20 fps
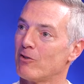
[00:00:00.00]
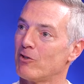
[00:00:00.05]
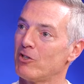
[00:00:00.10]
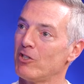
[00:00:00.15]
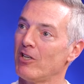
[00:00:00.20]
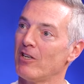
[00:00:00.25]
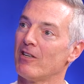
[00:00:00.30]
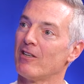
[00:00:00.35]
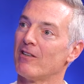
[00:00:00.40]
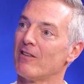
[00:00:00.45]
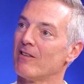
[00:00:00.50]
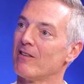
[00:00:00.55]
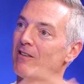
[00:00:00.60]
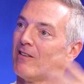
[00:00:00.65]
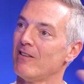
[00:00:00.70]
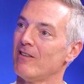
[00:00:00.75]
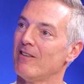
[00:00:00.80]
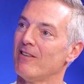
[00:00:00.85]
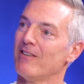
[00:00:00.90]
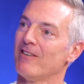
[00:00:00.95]
shit.
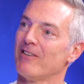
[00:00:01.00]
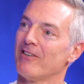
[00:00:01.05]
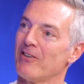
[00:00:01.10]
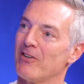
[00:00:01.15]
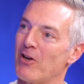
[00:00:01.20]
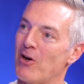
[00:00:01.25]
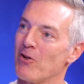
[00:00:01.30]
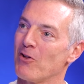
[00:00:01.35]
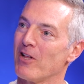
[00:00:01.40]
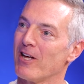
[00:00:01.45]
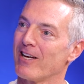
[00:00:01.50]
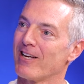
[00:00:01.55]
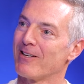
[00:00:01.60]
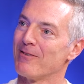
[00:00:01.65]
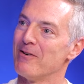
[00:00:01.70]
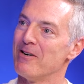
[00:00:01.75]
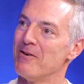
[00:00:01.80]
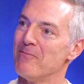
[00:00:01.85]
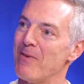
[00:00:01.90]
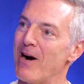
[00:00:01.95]
You know, like,
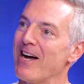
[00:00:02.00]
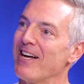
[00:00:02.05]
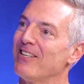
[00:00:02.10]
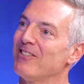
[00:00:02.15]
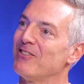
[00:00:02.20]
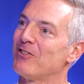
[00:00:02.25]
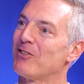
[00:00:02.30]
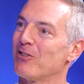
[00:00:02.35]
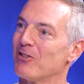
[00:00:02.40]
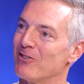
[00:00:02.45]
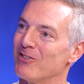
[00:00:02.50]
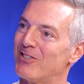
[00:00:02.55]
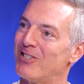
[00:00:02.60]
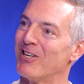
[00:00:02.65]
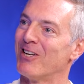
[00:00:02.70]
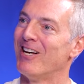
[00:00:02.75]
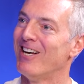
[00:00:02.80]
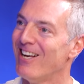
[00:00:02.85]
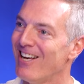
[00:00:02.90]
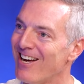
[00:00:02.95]
my interns
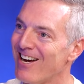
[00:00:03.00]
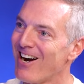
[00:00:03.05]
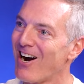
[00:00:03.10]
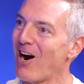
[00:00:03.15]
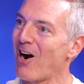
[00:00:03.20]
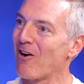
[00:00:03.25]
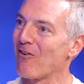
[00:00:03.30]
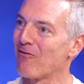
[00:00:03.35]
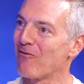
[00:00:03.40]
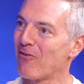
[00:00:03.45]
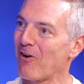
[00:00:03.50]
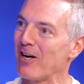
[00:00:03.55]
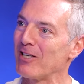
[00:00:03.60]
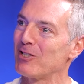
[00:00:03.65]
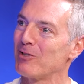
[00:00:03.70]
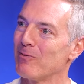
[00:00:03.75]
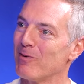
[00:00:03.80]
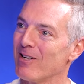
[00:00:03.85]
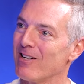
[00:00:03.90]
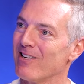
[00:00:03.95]
are
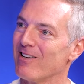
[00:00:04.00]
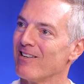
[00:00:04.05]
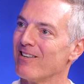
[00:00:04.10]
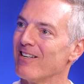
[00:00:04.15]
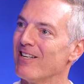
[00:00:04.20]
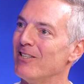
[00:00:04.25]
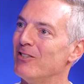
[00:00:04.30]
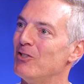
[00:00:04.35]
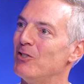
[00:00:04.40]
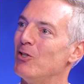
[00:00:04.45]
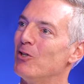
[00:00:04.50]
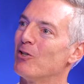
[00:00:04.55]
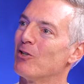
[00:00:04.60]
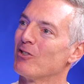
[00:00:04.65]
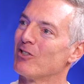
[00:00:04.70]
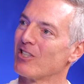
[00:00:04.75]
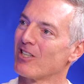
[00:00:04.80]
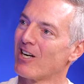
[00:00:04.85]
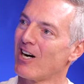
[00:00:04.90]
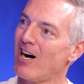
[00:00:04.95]
freshmen and
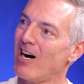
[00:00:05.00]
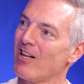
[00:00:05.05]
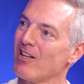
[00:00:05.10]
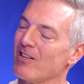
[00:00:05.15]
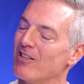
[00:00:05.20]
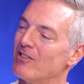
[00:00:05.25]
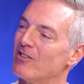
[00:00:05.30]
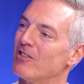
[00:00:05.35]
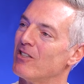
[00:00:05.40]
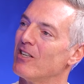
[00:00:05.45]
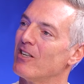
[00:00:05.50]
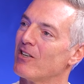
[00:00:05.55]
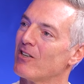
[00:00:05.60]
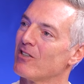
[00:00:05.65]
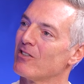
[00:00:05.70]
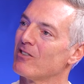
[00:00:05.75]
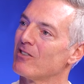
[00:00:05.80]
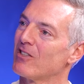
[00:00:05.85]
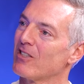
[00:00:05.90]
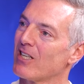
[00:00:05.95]
juniors in college, and
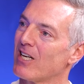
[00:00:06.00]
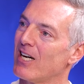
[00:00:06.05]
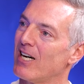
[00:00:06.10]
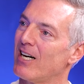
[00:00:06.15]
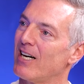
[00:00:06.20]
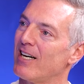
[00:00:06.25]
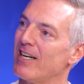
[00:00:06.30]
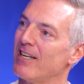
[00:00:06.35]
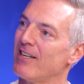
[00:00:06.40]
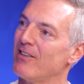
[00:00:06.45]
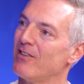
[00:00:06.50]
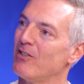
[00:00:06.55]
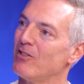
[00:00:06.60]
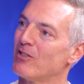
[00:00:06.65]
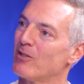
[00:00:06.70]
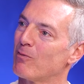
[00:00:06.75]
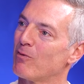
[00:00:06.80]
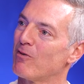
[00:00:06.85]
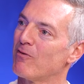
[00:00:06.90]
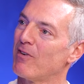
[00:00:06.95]
here's a guy who's
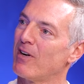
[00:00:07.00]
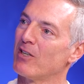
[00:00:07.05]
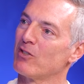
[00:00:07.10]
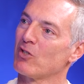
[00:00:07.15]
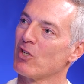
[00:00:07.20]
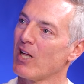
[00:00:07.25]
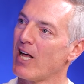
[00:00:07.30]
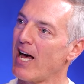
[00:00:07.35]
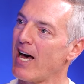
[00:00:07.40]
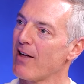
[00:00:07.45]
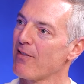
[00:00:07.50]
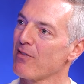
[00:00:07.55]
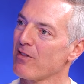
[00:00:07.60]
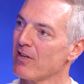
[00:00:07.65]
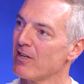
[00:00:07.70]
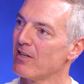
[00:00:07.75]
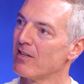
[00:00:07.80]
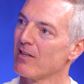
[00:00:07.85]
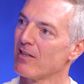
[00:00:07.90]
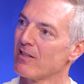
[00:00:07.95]
a professional
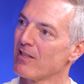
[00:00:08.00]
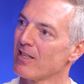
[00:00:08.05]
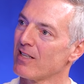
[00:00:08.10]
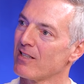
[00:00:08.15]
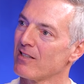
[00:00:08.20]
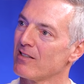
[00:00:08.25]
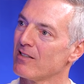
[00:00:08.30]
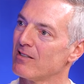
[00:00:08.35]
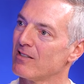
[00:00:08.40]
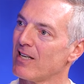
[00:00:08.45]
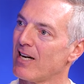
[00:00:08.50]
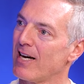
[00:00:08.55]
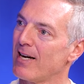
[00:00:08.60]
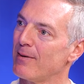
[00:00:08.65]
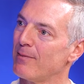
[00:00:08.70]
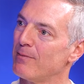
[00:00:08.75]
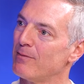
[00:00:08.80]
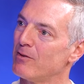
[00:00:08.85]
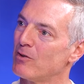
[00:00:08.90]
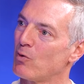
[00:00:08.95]
athlete, I think at the
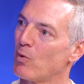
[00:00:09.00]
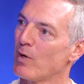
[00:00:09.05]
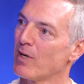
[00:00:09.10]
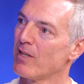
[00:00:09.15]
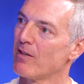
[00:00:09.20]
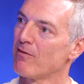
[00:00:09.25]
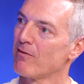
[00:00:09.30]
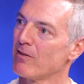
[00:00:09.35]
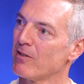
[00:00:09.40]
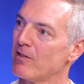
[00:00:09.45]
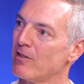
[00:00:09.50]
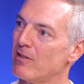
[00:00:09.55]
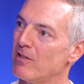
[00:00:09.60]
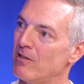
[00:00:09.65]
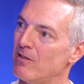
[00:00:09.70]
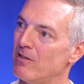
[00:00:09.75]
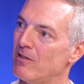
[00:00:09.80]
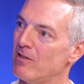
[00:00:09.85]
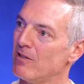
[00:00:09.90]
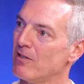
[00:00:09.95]
time 23, you
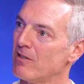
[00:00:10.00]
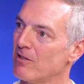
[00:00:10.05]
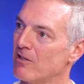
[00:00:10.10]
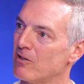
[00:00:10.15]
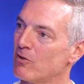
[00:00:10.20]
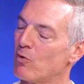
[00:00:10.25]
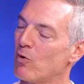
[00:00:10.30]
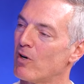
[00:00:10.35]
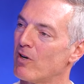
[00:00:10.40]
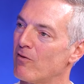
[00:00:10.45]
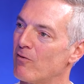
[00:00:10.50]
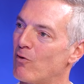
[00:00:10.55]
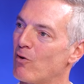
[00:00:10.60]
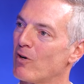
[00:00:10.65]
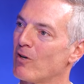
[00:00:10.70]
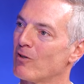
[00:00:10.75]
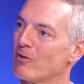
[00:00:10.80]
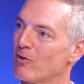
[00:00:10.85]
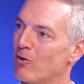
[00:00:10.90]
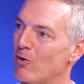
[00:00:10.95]
know, 24
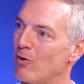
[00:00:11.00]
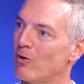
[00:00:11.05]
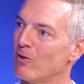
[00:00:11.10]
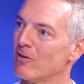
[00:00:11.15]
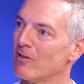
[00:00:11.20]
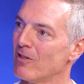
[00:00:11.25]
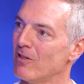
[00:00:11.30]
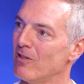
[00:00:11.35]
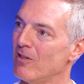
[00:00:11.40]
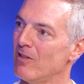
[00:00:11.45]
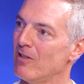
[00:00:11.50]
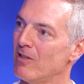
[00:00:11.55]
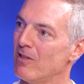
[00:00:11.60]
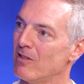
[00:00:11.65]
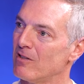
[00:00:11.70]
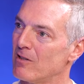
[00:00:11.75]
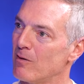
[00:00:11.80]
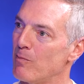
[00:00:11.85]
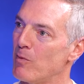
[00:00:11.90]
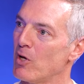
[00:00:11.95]
years old, mm-hmm.
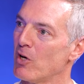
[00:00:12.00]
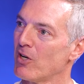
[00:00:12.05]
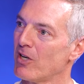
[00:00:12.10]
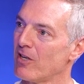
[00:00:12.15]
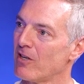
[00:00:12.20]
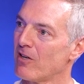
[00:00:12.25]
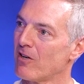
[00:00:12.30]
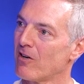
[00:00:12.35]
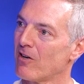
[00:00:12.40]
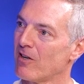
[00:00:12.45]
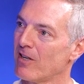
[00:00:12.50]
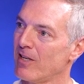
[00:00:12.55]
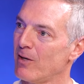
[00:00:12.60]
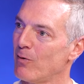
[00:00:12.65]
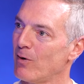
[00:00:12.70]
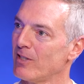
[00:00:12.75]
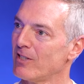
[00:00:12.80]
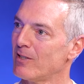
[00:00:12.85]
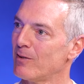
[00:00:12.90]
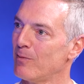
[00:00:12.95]
is a millionaire, and he
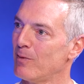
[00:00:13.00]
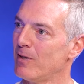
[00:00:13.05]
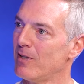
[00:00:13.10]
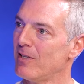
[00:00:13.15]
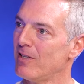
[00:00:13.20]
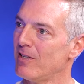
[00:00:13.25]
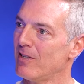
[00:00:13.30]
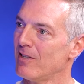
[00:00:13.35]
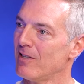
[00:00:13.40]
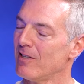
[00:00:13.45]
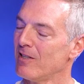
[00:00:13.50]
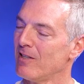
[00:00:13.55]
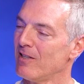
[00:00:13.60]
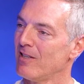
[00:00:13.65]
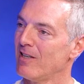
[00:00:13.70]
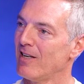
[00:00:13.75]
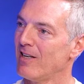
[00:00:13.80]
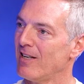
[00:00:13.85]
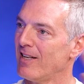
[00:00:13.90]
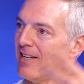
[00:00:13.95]
wants to be
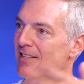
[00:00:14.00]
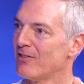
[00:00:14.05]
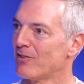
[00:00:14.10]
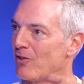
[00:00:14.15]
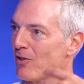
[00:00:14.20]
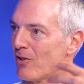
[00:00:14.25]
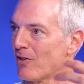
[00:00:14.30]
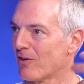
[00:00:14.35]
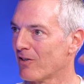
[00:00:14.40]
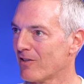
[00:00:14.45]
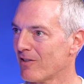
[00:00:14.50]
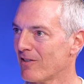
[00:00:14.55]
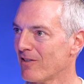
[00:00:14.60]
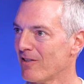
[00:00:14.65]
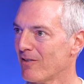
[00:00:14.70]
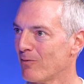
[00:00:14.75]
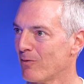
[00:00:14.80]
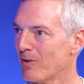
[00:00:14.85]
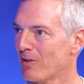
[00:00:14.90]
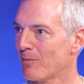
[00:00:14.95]
an intern
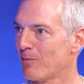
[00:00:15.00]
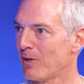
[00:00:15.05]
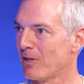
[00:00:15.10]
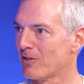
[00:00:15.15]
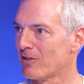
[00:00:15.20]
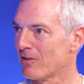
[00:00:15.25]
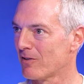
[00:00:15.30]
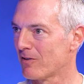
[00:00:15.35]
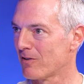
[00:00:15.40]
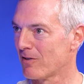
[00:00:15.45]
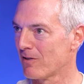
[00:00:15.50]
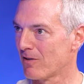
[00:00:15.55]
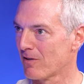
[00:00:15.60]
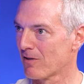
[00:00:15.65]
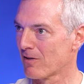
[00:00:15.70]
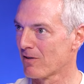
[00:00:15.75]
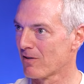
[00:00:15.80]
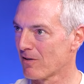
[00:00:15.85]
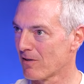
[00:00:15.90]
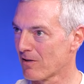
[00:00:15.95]
with a bunch of
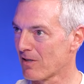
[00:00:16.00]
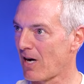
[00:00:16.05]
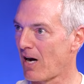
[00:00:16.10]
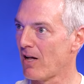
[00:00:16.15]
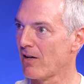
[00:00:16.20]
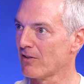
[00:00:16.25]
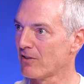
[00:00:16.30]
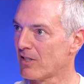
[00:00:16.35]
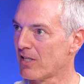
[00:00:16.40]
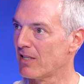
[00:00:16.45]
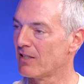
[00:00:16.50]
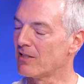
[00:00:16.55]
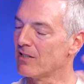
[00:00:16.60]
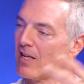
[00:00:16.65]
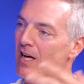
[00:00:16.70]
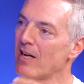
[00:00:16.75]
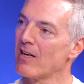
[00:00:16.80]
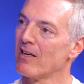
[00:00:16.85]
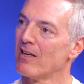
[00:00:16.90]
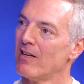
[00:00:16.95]
college kids. And
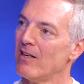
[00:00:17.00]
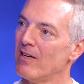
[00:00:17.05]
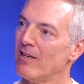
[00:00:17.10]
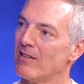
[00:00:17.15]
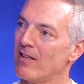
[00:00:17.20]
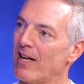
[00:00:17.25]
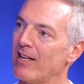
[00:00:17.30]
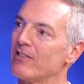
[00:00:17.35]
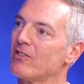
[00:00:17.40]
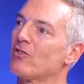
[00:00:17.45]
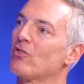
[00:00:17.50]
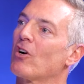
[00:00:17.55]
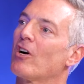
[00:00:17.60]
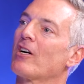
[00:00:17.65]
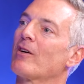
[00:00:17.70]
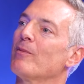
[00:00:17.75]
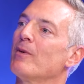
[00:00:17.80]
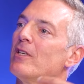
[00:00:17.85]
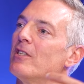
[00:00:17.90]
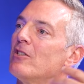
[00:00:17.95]
that
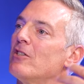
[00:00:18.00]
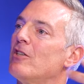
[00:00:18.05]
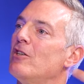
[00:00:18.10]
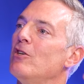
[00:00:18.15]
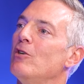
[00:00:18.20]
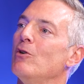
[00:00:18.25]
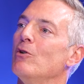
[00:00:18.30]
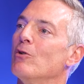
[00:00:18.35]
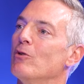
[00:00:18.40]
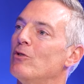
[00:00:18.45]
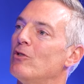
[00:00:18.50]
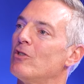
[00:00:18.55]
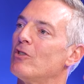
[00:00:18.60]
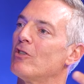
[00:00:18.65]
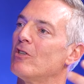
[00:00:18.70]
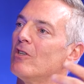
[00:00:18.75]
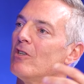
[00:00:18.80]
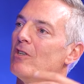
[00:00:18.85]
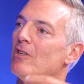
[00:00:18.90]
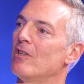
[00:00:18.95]
struck me as huge,
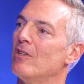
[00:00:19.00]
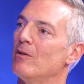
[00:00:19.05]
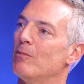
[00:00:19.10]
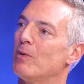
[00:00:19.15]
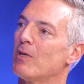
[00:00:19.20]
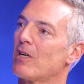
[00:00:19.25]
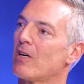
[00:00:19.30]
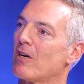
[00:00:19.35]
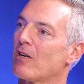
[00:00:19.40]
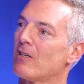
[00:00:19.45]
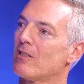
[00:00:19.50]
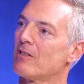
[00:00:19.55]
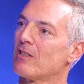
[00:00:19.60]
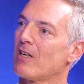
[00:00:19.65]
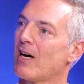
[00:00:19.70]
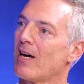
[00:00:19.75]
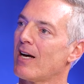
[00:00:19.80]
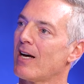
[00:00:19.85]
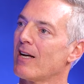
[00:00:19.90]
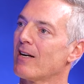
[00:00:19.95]
because
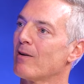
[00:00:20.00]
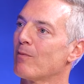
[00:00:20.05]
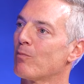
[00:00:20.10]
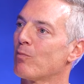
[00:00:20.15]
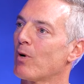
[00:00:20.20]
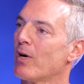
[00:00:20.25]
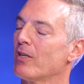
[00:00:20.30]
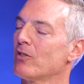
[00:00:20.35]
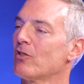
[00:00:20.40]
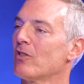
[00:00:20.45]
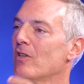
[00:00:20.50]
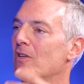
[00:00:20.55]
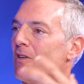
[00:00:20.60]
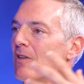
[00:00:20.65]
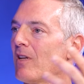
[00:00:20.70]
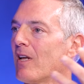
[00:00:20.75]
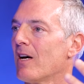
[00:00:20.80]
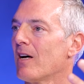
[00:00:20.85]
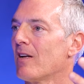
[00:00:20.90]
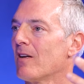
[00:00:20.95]
I had an impression
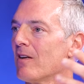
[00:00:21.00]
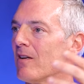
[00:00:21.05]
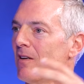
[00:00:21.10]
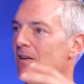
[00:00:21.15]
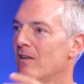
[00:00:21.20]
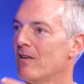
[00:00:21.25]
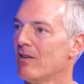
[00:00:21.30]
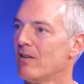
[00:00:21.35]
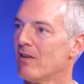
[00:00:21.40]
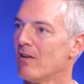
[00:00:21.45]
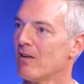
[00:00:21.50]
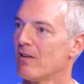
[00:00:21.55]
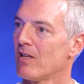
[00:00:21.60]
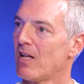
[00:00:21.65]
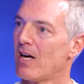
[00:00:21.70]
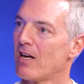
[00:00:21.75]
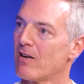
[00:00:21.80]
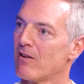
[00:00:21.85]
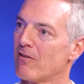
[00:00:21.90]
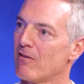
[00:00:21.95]
that a
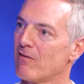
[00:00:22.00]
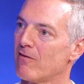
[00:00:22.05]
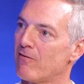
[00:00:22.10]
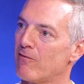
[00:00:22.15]
lot of